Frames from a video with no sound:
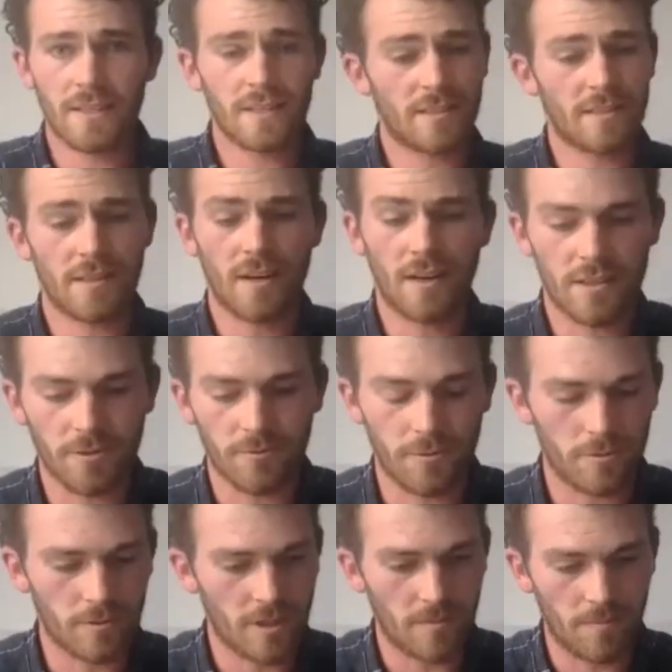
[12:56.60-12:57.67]
designs are
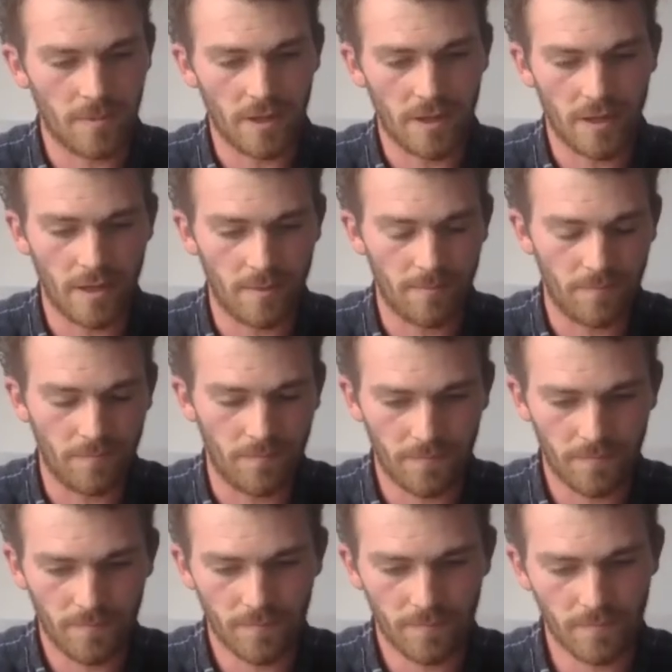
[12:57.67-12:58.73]
all done by
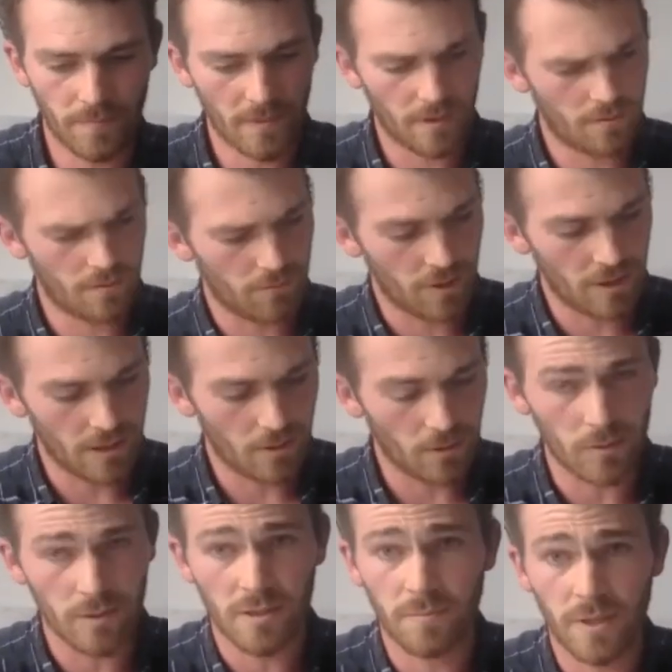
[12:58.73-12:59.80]
really
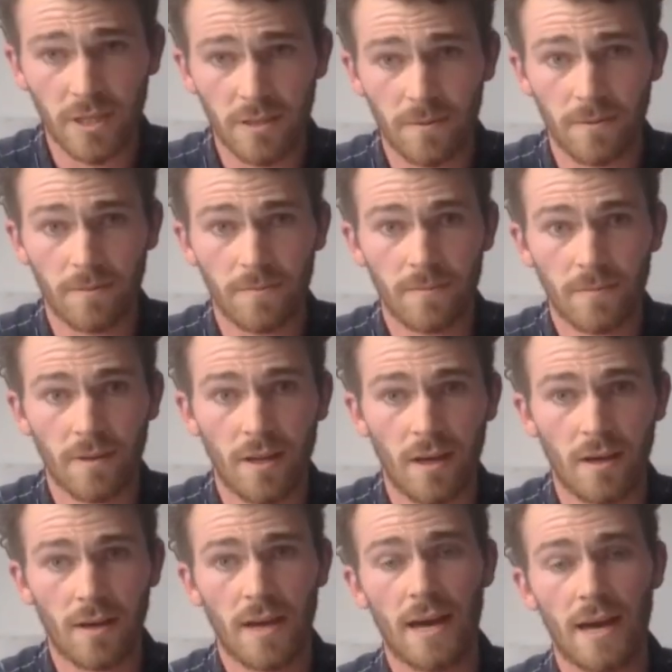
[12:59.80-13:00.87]
awesome people that
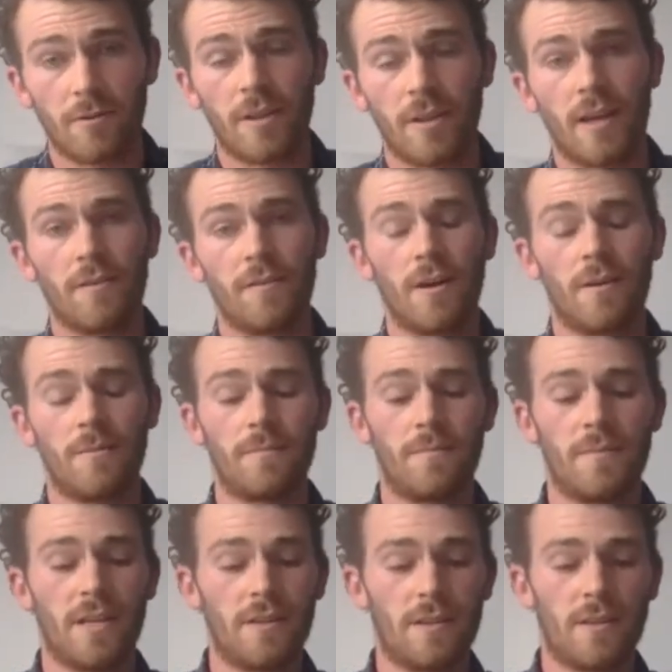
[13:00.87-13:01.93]
are out there
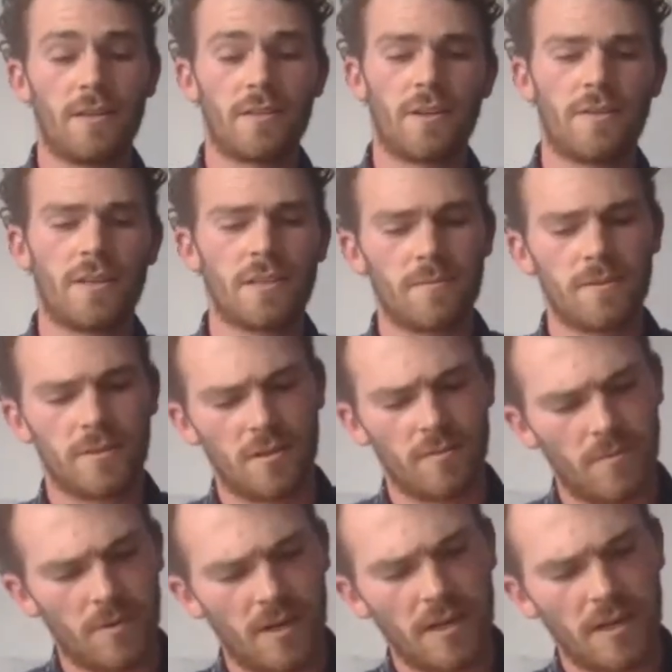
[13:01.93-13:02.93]
so this was done by